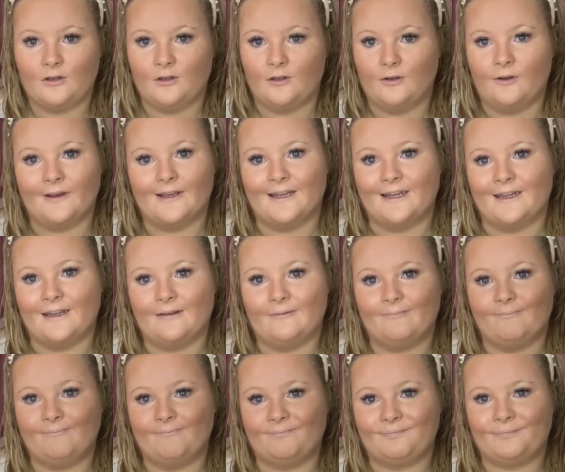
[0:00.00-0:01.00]
Look at it,
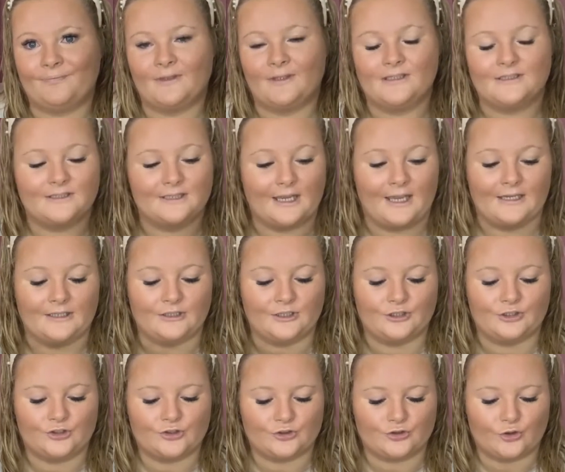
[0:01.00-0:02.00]
it's getting
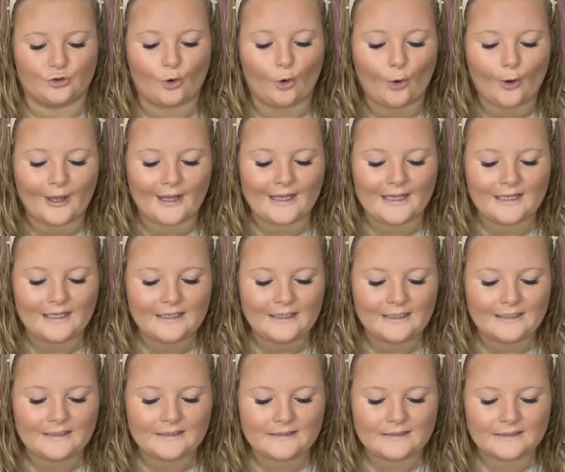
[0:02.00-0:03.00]

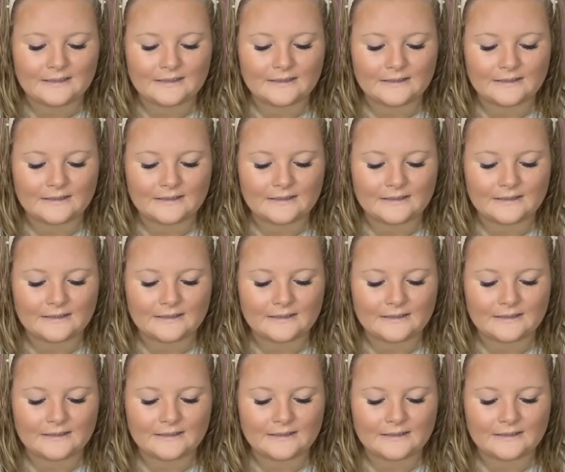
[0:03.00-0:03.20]
destroyed.